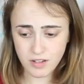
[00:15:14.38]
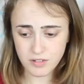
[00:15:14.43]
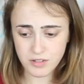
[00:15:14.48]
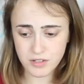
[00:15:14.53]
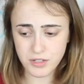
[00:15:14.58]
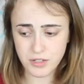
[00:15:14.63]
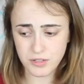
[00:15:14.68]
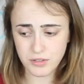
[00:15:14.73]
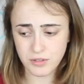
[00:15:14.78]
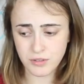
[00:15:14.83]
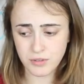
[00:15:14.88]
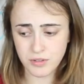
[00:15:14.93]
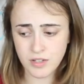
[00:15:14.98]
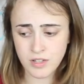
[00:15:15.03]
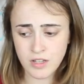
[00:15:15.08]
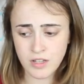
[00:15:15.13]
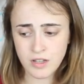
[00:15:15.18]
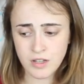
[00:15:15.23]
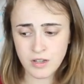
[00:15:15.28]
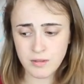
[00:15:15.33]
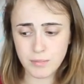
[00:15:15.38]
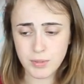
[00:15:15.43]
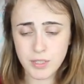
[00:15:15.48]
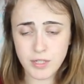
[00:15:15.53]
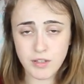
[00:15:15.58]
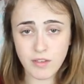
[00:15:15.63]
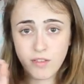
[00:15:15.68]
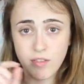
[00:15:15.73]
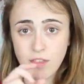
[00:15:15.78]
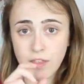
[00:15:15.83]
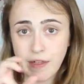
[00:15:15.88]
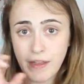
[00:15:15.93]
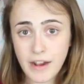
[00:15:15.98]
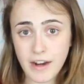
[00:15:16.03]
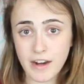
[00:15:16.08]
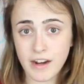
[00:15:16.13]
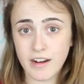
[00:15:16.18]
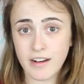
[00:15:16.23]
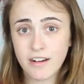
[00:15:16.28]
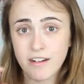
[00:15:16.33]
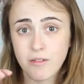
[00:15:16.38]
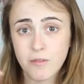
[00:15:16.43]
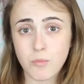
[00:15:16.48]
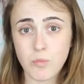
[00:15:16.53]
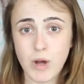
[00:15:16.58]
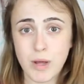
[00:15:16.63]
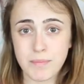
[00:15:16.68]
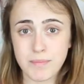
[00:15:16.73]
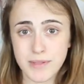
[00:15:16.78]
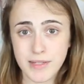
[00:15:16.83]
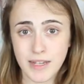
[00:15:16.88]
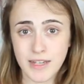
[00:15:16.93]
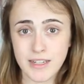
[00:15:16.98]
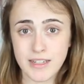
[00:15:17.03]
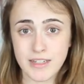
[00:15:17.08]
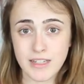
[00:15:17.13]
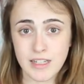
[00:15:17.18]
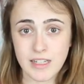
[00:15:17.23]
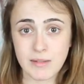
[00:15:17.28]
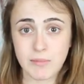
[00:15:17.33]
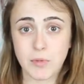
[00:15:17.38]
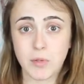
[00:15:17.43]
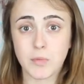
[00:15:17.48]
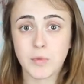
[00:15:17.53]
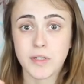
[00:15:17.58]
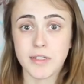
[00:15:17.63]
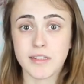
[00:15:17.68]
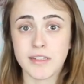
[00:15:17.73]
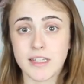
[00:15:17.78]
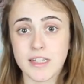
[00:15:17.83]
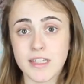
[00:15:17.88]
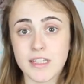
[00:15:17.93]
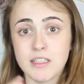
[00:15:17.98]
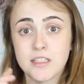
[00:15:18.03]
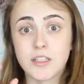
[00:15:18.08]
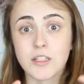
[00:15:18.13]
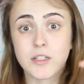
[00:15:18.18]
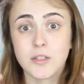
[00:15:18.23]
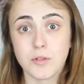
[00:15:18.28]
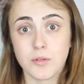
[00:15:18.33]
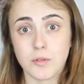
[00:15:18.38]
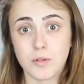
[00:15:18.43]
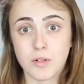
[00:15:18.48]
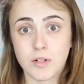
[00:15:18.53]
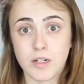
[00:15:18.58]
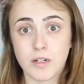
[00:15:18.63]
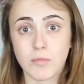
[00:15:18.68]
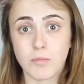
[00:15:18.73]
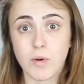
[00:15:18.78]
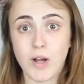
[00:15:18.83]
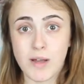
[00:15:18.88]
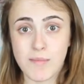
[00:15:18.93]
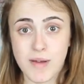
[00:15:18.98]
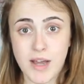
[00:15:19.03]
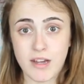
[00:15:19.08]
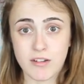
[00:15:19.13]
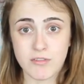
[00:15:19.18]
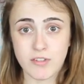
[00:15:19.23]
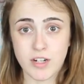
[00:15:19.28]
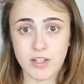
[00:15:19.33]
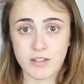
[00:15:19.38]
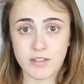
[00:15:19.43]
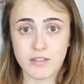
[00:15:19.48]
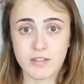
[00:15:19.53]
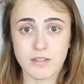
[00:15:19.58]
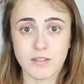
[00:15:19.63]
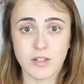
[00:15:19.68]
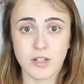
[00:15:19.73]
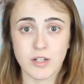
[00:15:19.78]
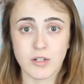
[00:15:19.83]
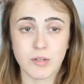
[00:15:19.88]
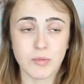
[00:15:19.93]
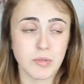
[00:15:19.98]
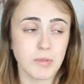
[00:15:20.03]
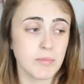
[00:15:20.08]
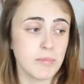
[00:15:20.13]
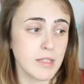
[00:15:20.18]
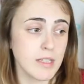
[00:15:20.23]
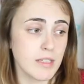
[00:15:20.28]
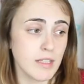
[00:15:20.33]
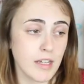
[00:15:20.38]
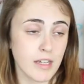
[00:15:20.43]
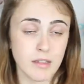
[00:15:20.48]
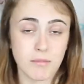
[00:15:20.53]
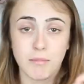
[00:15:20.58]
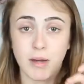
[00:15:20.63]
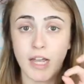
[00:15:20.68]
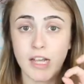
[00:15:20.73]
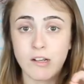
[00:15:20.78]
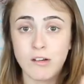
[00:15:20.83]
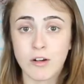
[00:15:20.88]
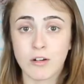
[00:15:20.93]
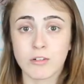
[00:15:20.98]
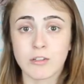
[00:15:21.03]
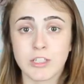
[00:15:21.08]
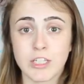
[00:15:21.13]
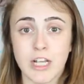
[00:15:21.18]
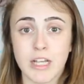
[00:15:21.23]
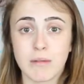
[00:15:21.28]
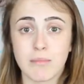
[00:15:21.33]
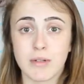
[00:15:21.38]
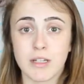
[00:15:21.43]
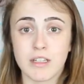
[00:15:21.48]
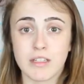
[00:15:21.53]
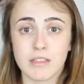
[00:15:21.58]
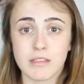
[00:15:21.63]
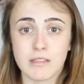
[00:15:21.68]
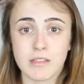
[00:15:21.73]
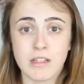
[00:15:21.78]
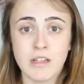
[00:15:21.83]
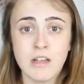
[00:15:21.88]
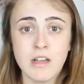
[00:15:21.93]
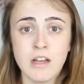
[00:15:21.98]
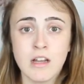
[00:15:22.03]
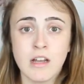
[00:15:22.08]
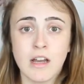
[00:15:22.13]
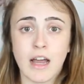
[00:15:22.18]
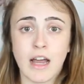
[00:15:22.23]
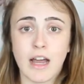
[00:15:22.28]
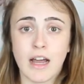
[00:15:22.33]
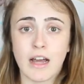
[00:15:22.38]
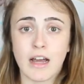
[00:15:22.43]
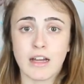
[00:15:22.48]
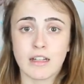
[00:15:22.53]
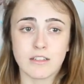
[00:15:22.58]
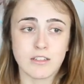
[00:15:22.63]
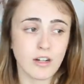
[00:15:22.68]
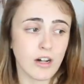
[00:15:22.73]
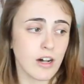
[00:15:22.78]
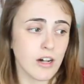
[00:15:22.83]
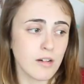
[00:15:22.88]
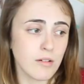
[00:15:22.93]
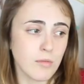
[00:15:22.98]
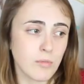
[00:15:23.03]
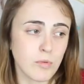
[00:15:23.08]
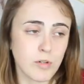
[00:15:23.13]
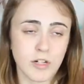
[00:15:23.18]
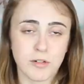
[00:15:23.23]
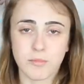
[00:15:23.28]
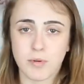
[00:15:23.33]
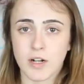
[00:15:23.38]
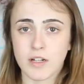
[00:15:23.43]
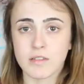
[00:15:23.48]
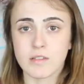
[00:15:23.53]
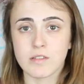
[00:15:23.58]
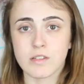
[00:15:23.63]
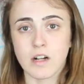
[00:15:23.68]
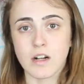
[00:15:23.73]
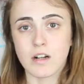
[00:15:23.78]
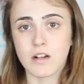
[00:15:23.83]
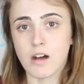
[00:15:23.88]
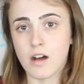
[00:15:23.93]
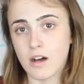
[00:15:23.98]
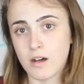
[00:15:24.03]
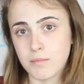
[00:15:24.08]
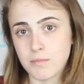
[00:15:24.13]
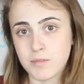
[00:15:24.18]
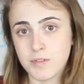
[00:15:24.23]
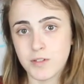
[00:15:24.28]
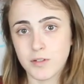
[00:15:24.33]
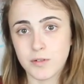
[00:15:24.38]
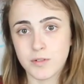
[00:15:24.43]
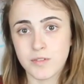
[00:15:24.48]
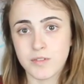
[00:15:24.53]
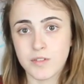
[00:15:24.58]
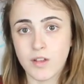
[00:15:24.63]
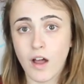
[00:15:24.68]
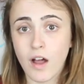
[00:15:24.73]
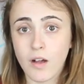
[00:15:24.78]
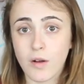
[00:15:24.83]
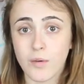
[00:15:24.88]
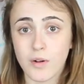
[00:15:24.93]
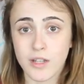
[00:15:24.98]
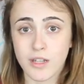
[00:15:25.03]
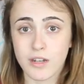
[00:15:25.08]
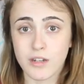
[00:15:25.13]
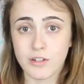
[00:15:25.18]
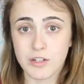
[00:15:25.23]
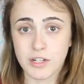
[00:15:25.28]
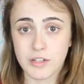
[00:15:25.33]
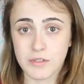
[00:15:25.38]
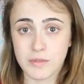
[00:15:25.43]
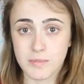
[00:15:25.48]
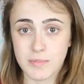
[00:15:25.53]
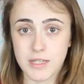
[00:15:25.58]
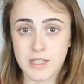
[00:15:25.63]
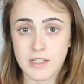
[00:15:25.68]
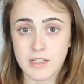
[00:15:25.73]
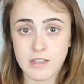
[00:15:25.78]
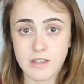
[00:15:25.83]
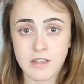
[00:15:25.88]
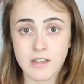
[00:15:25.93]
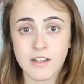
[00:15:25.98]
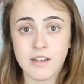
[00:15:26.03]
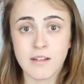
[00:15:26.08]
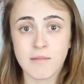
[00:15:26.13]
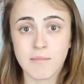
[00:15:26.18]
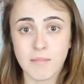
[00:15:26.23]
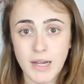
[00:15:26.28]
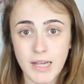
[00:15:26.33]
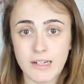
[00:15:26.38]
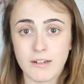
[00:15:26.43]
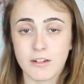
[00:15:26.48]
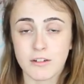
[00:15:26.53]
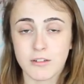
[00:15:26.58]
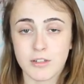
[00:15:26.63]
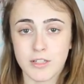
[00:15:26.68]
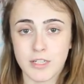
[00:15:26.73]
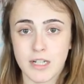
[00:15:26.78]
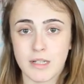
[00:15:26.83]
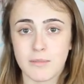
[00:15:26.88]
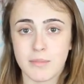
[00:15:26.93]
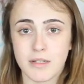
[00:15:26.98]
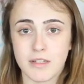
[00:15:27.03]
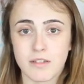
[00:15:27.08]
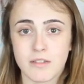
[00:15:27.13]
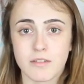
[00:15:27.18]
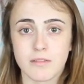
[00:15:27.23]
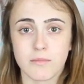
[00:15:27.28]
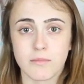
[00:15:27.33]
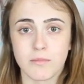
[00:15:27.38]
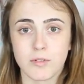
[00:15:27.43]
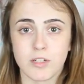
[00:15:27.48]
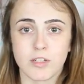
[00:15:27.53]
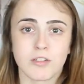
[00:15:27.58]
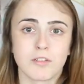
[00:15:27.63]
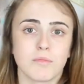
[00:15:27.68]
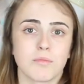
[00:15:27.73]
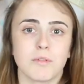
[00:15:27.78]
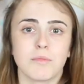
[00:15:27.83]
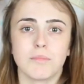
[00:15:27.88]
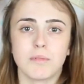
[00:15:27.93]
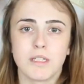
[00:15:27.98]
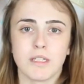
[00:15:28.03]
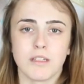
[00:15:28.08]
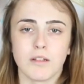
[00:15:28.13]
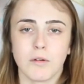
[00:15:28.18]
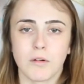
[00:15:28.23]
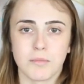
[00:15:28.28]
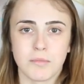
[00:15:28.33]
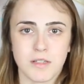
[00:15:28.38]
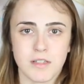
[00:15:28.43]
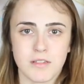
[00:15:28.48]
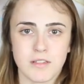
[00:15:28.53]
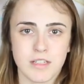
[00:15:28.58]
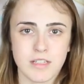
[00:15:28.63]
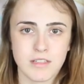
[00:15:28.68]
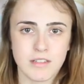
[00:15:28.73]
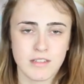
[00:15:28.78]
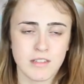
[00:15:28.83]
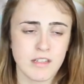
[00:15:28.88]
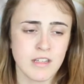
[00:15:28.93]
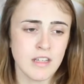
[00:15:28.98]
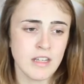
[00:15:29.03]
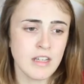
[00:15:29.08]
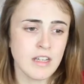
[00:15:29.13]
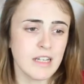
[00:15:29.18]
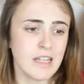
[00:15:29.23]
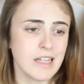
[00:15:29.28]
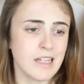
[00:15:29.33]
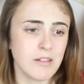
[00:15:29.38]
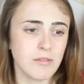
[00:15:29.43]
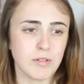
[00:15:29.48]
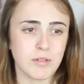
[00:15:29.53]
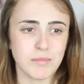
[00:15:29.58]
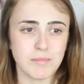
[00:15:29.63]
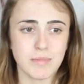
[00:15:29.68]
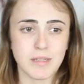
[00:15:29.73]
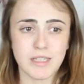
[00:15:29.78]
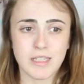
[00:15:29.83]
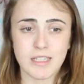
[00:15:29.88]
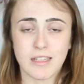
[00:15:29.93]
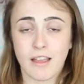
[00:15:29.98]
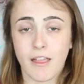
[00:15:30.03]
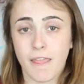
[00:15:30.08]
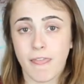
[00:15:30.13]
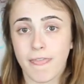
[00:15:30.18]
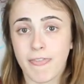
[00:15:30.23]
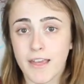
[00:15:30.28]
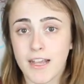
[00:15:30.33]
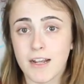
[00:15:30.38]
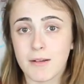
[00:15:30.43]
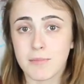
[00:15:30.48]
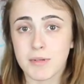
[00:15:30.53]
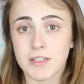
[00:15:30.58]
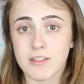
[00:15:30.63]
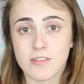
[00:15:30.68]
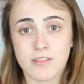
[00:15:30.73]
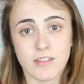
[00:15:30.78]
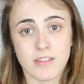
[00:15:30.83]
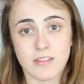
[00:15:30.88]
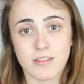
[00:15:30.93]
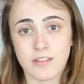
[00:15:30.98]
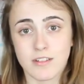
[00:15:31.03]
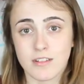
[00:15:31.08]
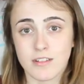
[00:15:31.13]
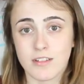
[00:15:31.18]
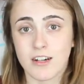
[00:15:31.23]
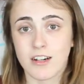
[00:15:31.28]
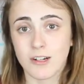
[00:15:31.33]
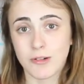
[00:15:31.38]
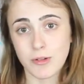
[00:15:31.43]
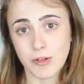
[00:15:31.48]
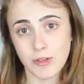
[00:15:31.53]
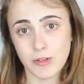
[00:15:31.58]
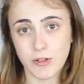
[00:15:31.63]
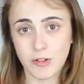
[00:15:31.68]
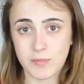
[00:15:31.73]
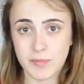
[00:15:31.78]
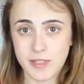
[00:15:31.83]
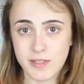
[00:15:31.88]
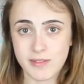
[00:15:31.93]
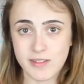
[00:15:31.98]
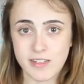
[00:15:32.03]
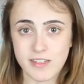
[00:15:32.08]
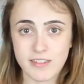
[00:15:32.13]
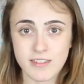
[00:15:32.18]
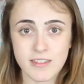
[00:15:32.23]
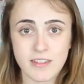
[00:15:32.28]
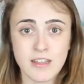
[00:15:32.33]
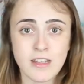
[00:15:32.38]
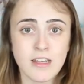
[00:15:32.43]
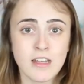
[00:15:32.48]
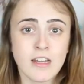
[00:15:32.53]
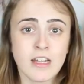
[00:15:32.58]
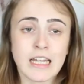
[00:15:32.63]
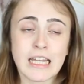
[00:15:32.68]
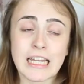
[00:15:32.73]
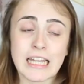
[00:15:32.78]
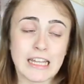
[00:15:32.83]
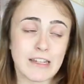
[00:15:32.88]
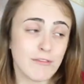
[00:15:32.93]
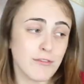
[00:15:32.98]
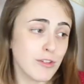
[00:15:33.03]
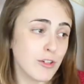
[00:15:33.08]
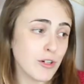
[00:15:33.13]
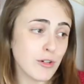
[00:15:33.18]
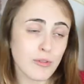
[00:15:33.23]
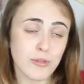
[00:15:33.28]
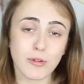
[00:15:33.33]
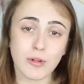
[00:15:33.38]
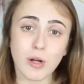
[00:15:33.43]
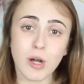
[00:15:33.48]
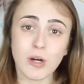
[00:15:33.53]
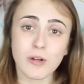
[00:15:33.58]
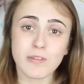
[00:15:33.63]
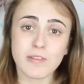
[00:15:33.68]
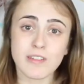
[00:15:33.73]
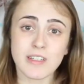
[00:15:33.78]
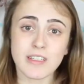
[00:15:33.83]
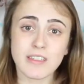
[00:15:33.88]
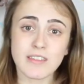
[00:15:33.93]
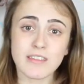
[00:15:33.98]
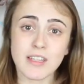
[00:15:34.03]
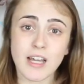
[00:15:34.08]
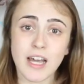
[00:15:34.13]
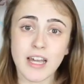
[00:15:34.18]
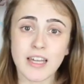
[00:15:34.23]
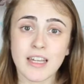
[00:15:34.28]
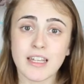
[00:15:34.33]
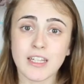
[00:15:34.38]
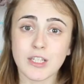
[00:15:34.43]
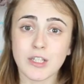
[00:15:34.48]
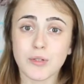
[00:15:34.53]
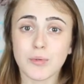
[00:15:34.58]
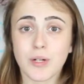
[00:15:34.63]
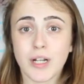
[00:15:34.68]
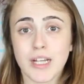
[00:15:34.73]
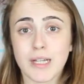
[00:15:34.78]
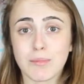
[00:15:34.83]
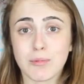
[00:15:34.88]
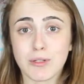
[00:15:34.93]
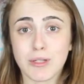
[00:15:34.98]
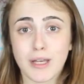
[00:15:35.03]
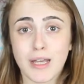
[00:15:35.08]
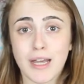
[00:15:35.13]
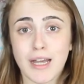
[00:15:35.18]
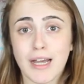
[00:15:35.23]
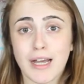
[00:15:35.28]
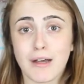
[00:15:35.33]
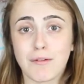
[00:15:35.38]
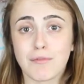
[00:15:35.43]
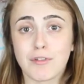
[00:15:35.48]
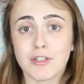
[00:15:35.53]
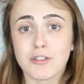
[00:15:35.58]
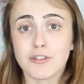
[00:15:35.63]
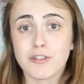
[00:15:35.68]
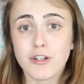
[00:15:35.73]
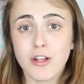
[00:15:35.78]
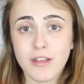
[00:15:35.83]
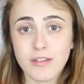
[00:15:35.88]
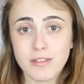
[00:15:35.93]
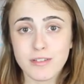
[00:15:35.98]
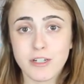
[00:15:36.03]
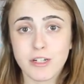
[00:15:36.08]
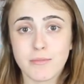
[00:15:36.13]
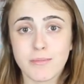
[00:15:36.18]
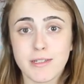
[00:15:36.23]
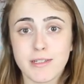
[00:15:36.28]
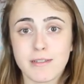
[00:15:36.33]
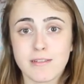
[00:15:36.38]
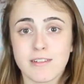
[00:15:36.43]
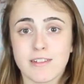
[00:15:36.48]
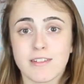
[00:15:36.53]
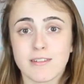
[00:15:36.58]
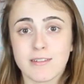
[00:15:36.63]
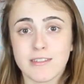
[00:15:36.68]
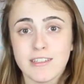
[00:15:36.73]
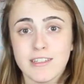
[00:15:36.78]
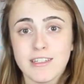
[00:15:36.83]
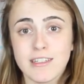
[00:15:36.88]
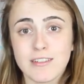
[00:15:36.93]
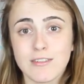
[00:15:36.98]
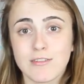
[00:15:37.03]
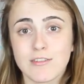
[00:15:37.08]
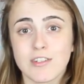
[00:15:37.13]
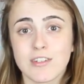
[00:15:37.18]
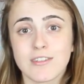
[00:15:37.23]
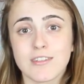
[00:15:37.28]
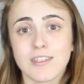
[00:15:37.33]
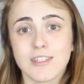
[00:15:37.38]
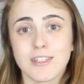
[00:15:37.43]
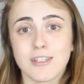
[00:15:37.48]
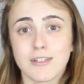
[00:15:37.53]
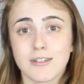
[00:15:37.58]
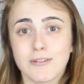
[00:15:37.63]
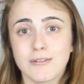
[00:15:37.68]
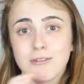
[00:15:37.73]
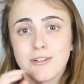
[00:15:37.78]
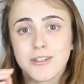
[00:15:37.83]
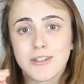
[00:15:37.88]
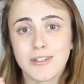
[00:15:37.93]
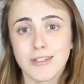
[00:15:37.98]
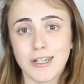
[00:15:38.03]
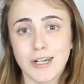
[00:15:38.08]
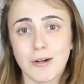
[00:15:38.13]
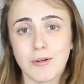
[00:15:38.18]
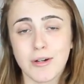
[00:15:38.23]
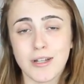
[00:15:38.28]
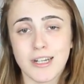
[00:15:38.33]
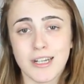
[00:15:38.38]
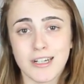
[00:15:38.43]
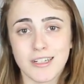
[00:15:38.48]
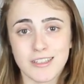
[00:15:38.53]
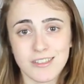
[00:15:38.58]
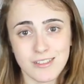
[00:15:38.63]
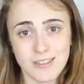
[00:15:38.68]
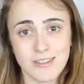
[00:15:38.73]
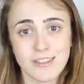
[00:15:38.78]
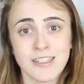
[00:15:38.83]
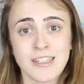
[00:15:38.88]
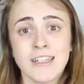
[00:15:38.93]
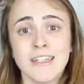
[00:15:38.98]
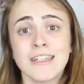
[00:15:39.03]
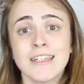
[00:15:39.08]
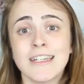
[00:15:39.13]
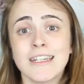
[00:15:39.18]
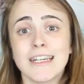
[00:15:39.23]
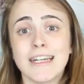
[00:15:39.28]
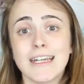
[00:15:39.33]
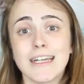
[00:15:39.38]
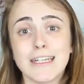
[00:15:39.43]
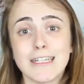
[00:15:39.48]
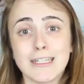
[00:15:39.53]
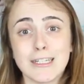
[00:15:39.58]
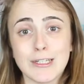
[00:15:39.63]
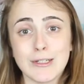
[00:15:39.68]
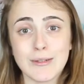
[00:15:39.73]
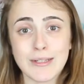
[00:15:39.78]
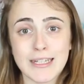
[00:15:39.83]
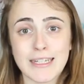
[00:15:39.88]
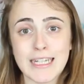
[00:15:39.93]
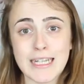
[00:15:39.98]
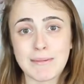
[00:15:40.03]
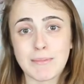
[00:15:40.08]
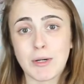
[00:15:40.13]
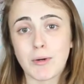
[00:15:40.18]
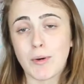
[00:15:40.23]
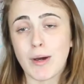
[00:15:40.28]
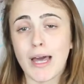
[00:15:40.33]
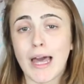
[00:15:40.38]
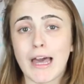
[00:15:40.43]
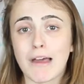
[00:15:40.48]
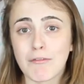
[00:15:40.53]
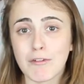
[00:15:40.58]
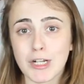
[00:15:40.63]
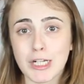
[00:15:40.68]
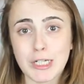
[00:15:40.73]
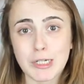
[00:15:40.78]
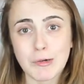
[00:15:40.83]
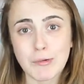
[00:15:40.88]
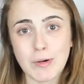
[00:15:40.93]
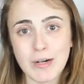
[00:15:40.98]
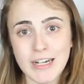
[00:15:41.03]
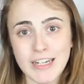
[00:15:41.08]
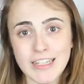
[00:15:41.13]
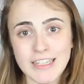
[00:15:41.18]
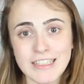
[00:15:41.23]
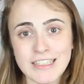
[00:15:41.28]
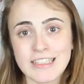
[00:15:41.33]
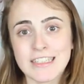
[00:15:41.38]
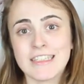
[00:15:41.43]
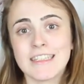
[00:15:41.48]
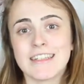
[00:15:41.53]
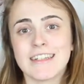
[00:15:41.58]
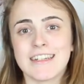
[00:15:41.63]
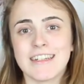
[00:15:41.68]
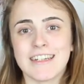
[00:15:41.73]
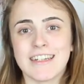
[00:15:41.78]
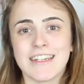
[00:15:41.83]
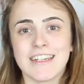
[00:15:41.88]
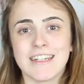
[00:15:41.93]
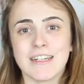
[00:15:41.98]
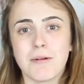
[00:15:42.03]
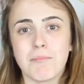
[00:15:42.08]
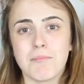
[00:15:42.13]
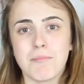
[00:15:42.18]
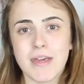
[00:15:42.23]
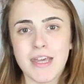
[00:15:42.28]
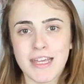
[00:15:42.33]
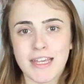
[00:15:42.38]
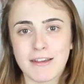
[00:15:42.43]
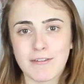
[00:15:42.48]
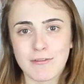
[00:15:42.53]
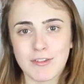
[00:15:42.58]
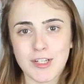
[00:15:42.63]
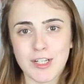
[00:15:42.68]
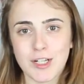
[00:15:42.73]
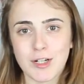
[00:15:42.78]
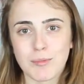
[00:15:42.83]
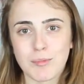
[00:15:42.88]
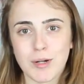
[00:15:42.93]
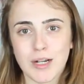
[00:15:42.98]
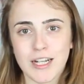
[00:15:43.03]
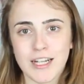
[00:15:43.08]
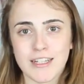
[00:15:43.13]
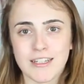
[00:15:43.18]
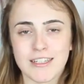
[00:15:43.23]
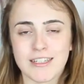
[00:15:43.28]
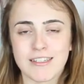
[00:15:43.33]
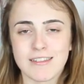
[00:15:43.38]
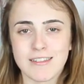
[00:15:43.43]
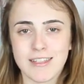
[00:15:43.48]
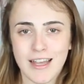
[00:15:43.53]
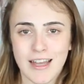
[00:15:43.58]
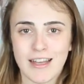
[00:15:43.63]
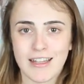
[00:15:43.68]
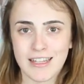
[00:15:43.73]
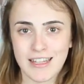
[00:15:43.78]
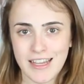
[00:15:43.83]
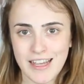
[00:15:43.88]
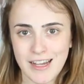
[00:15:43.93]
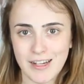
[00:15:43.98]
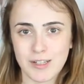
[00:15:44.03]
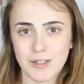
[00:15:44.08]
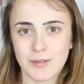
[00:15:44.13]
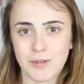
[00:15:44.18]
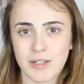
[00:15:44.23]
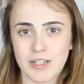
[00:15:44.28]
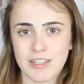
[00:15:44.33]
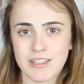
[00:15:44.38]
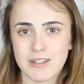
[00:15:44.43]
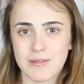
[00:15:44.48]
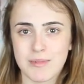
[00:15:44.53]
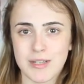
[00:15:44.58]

to put their website name within your web address. So it would be like mycrochetbiz at .wordpress.com. So it's not going to just be my crochet biz, which would be your business. It would be their business along with your business. If you go through a hosting site, you are able to have just your business, it's just you, no one else, and you can name it whatever you want and make it fit your brand exactly how you want it to